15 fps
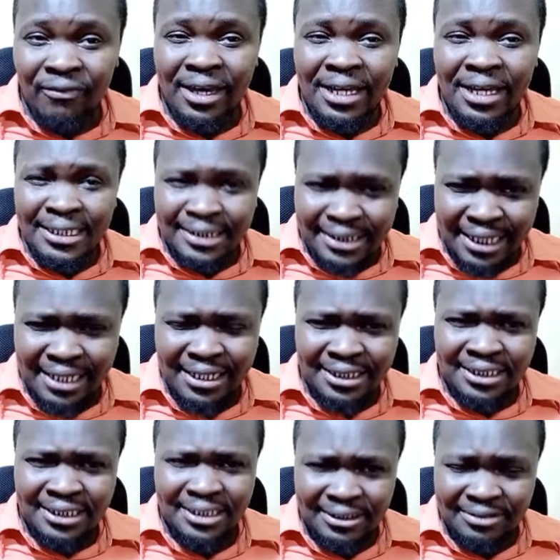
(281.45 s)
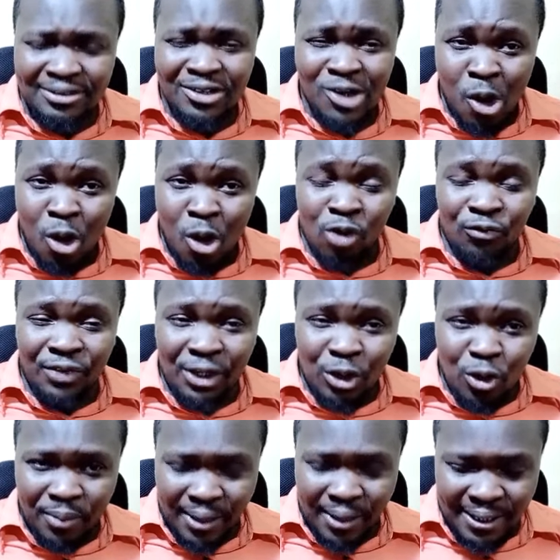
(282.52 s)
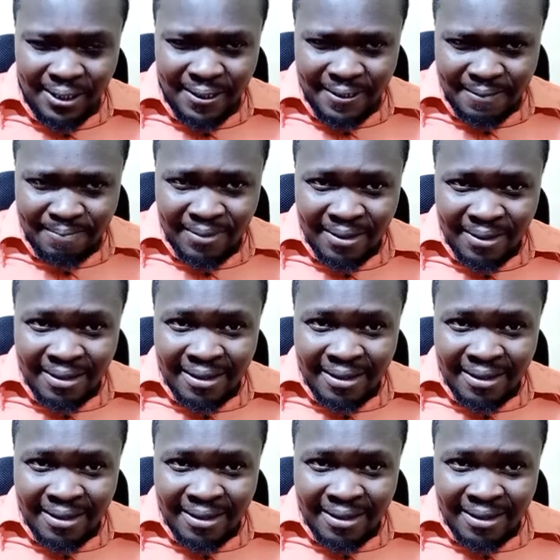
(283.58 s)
the integrity of the nominee